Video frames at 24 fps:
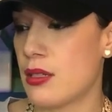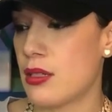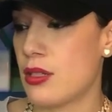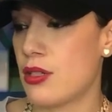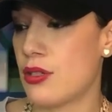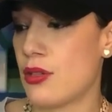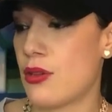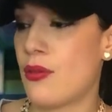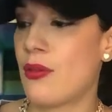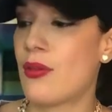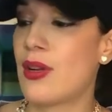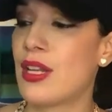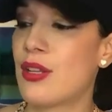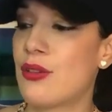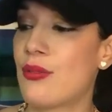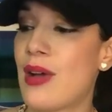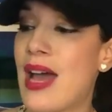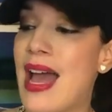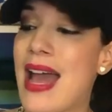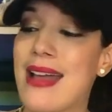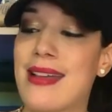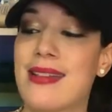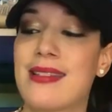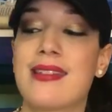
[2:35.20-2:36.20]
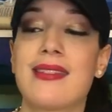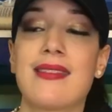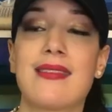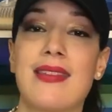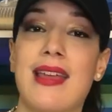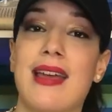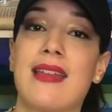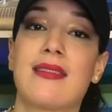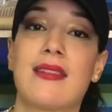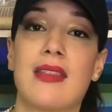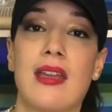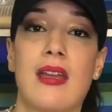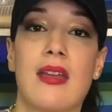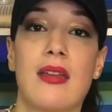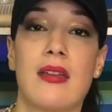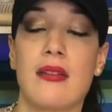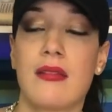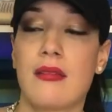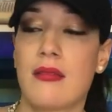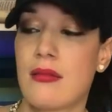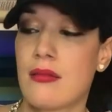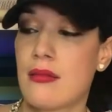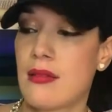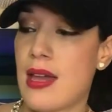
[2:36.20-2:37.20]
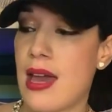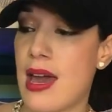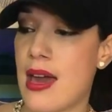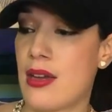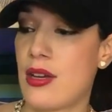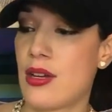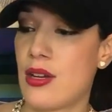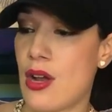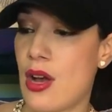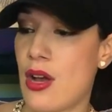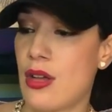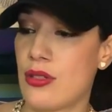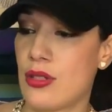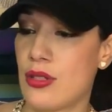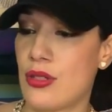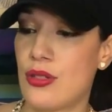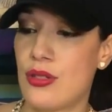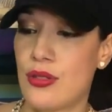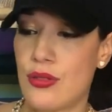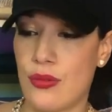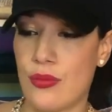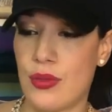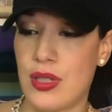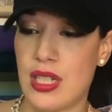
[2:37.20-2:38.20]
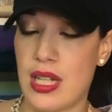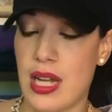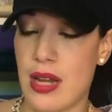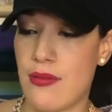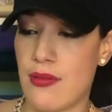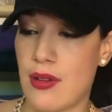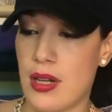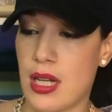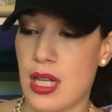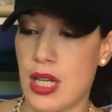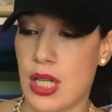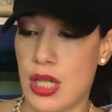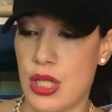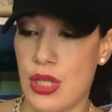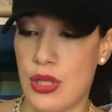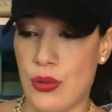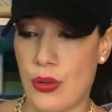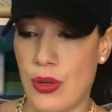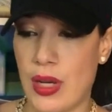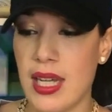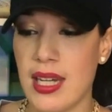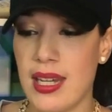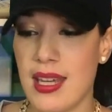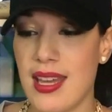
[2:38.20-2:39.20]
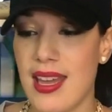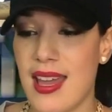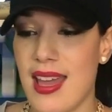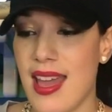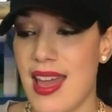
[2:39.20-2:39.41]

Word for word: you know, little accent that they added on the shoe, which I really enjoyed.